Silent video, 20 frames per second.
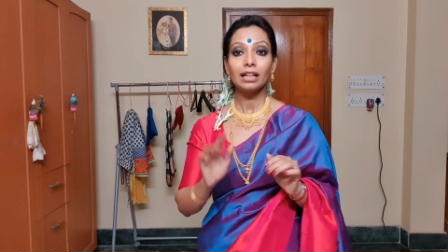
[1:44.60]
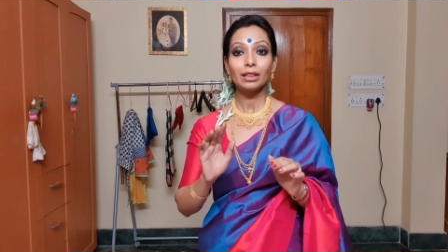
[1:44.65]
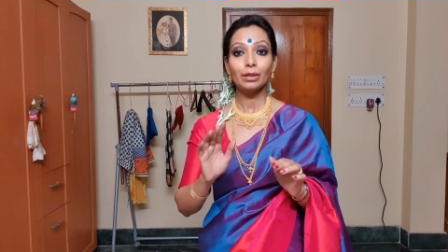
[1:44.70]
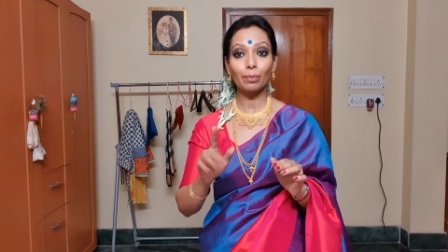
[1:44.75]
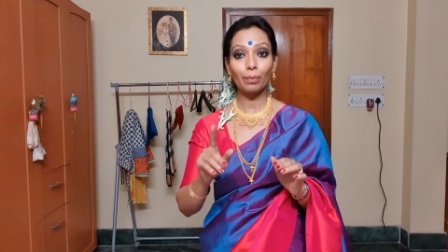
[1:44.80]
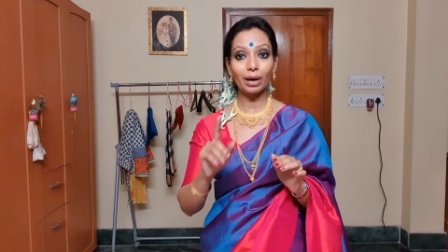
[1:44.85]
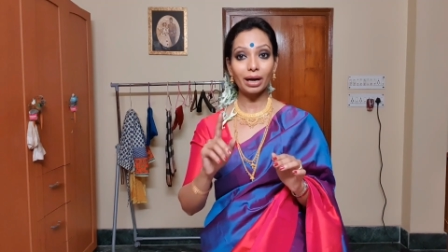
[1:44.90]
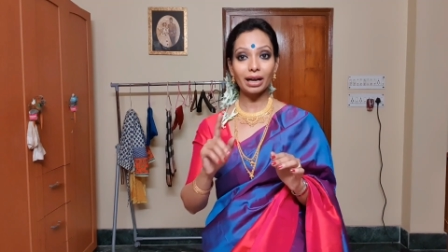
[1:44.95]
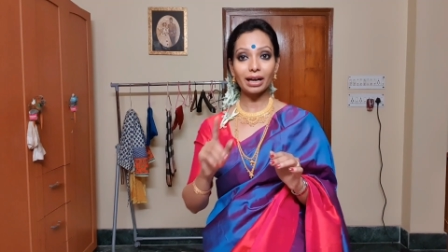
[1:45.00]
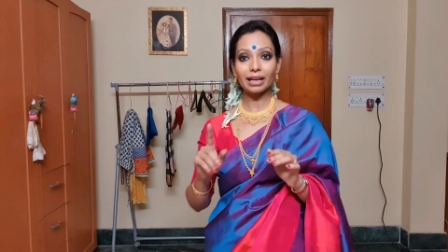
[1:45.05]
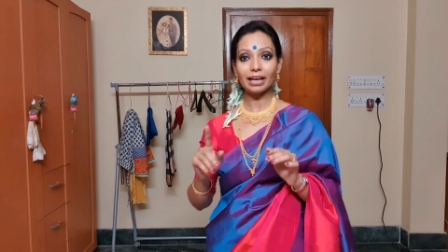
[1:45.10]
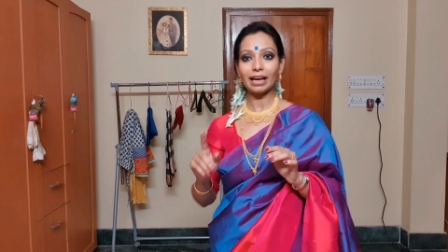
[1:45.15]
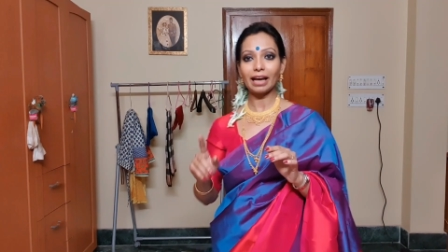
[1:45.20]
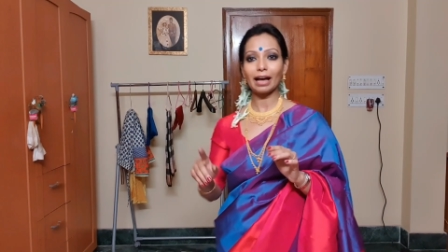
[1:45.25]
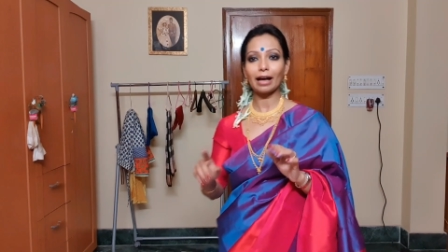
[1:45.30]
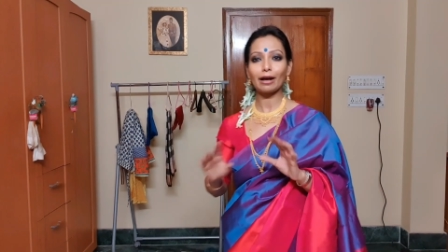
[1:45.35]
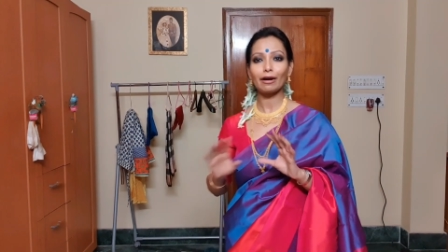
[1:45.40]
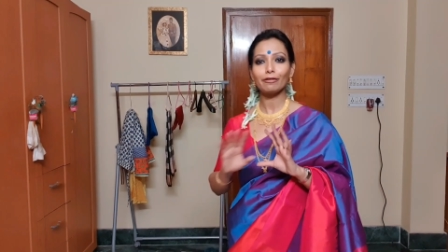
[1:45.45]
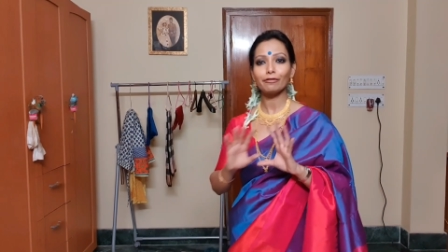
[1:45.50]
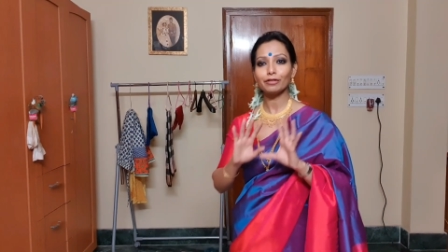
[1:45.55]
The one I
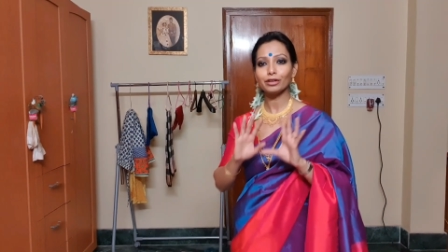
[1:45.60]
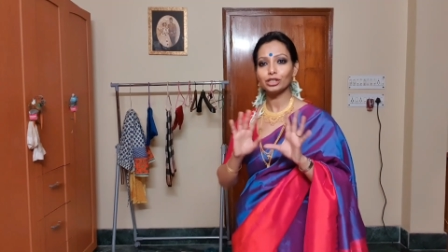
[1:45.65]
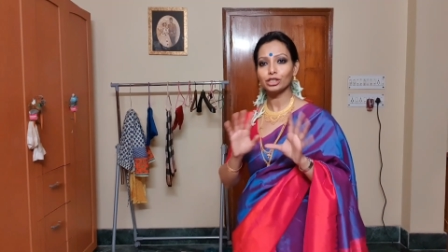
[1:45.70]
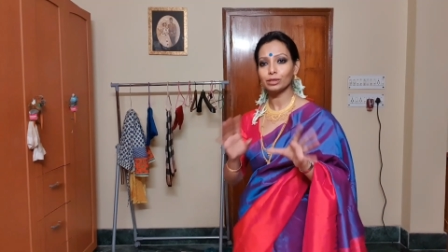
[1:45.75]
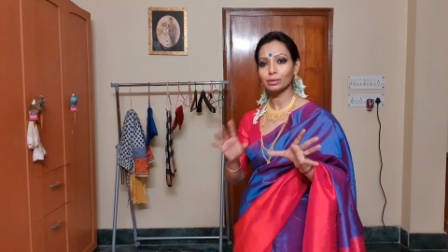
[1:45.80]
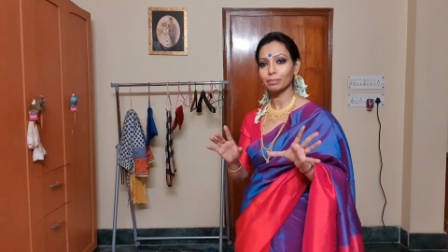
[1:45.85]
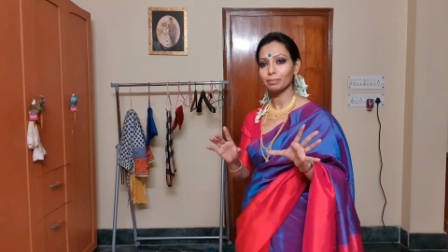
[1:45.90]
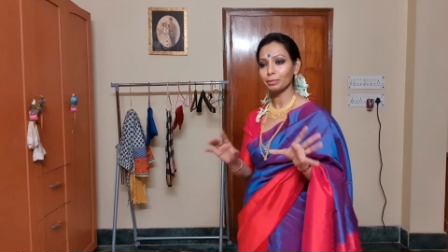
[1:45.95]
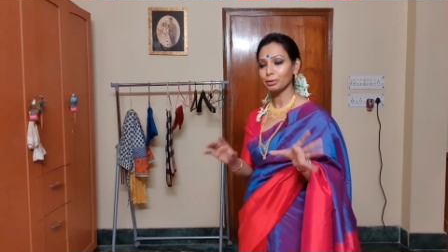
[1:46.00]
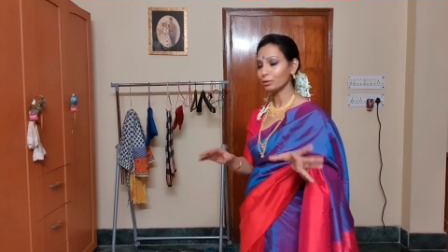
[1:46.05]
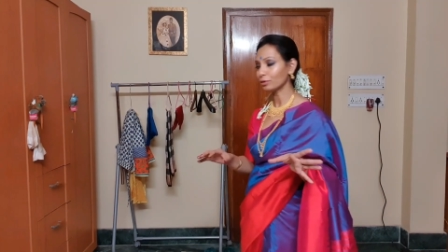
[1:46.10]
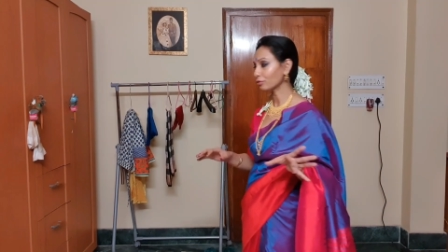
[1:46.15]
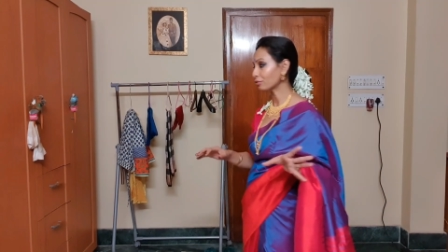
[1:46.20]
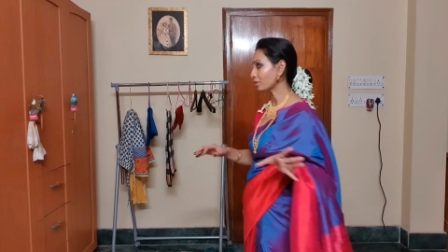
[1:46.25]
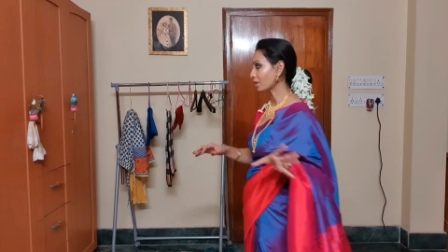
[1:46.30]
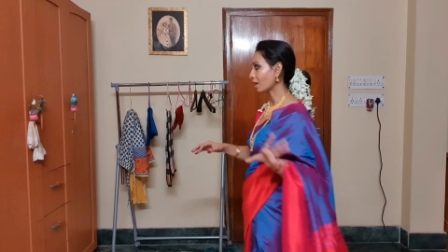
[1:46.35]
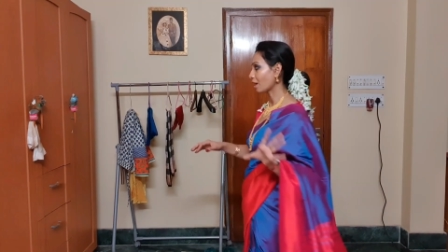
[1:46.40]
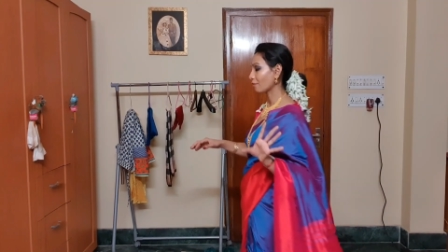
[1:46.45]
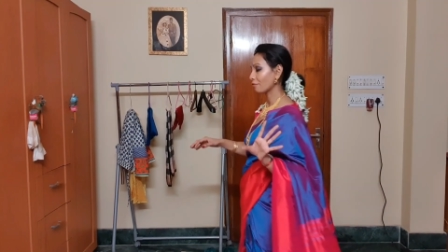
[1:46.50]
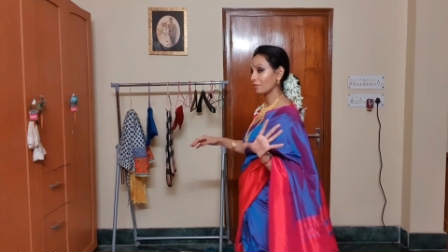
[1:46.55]
have is a
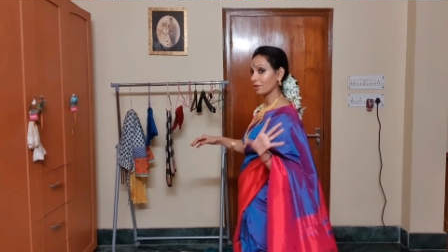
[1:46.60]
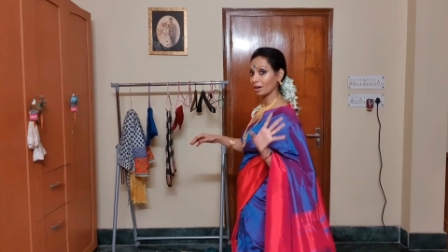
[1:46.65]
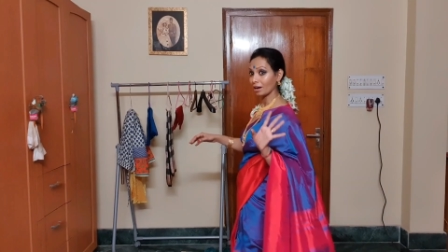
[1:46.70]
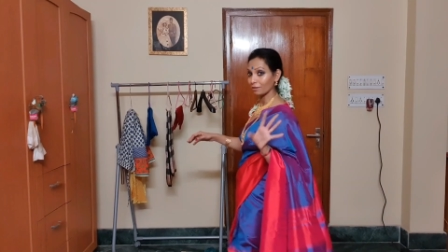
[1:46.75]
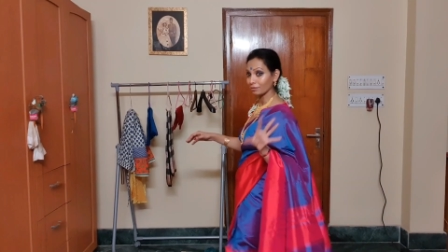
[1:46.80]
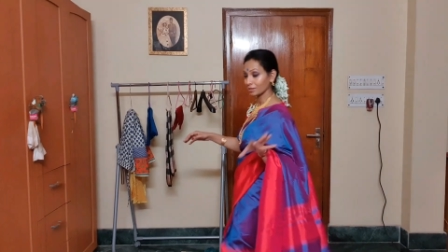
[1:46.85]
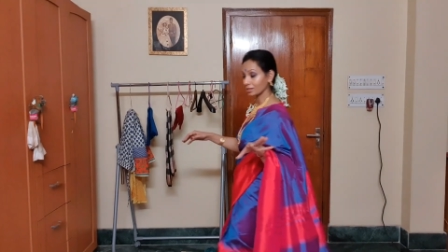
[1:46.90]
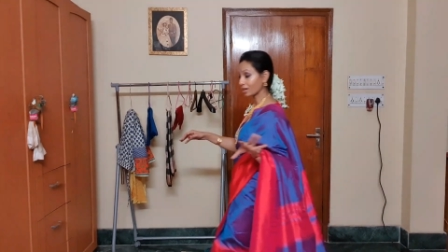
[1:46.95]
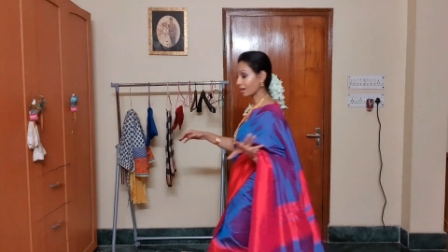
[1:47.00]
beautiful half and half